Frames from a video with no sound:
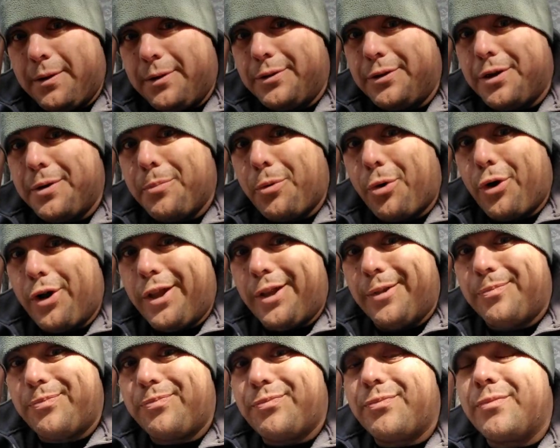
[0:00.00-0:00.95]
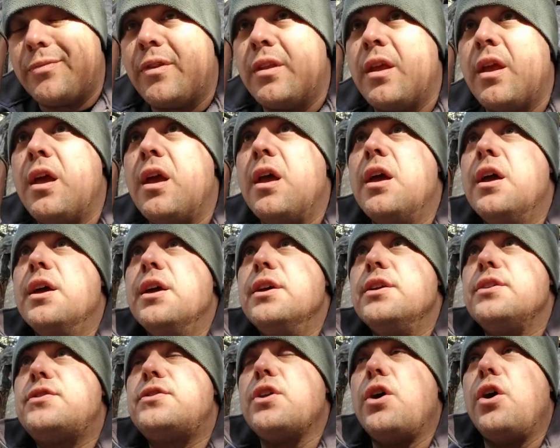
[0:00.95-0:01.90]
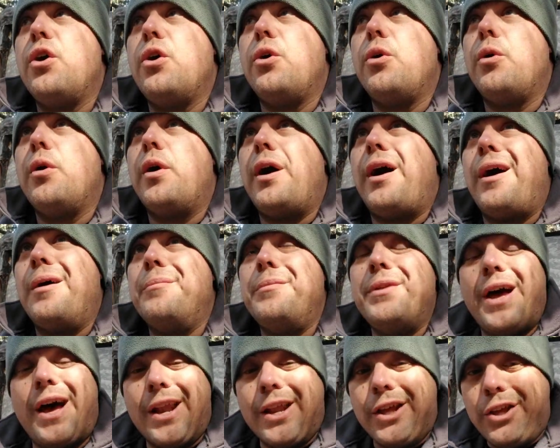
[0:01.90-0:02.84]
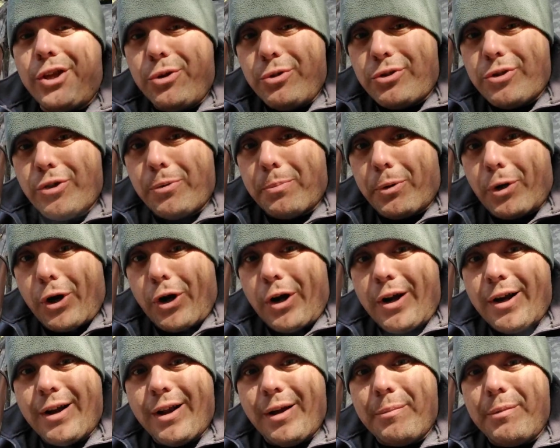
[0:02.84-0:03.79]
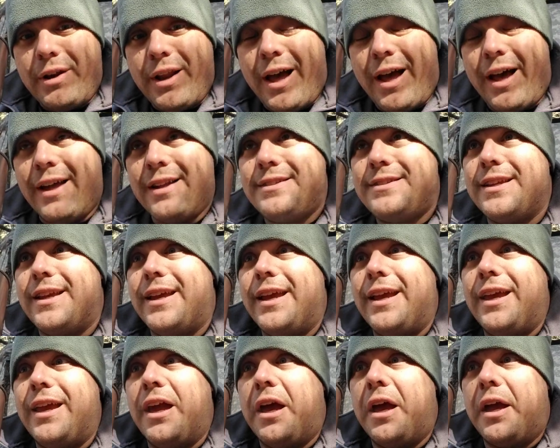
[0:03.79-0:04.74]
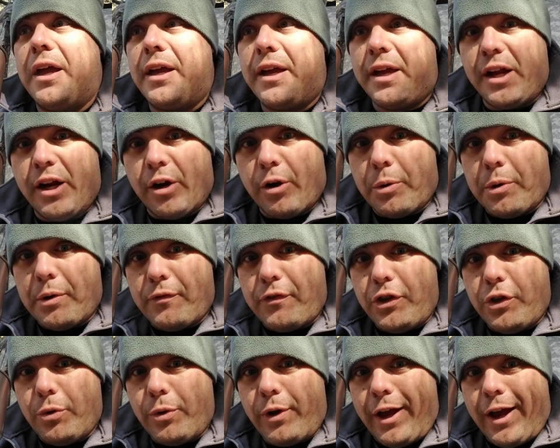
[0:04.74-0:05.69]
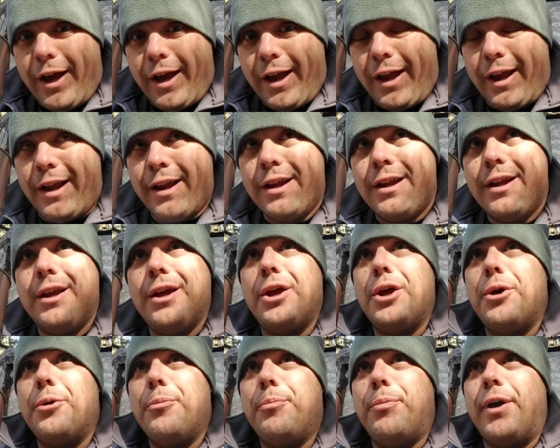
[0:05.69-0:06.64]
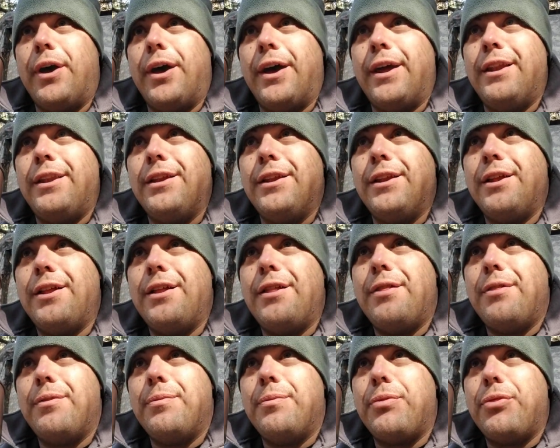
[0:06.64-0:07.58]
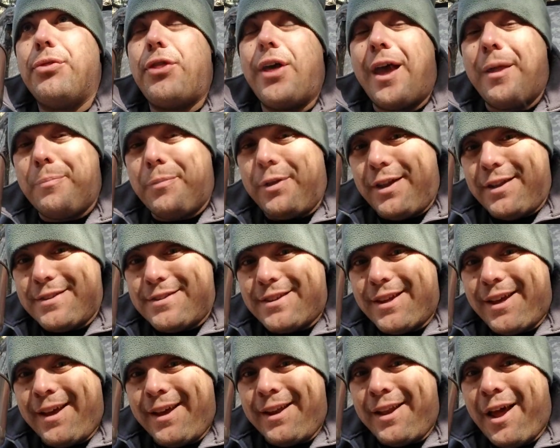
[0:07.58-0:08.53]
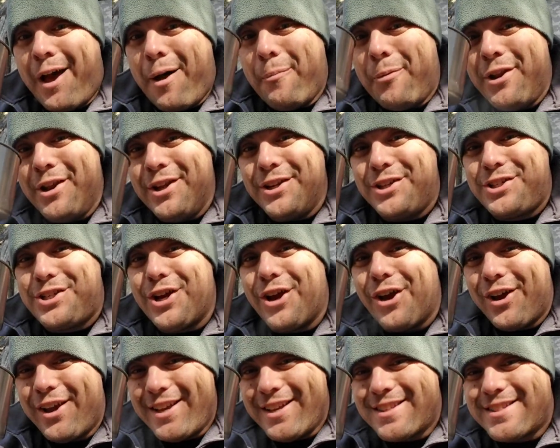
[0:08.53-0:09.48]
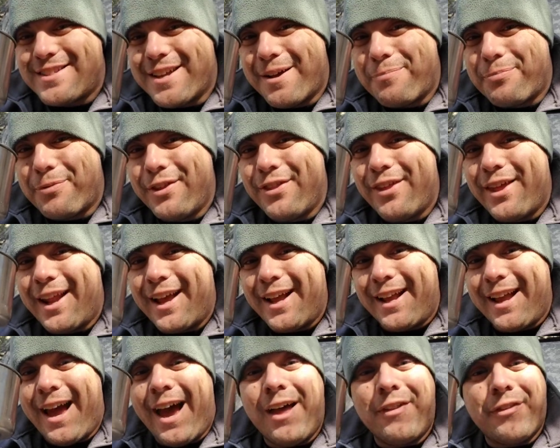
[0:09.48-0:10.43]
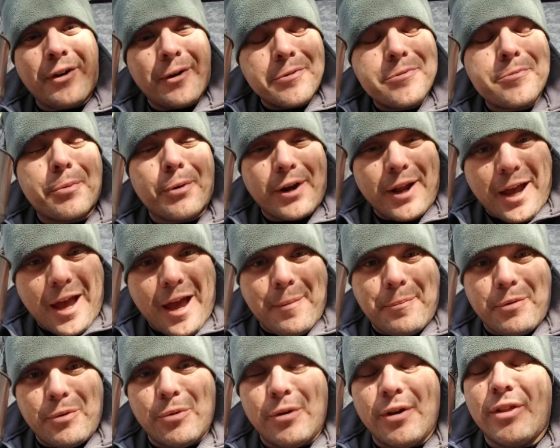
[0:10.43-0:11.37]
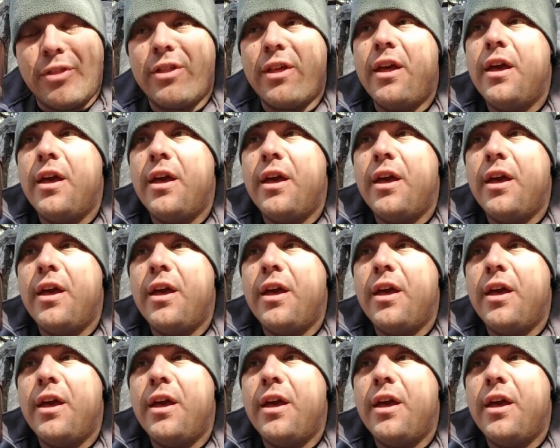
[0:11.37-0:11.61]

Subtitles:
Good morning. So I'm not a YouTuber, I'm not a gear review guy, but that being said, I'm going to show you something that I got that I was pretty happy with.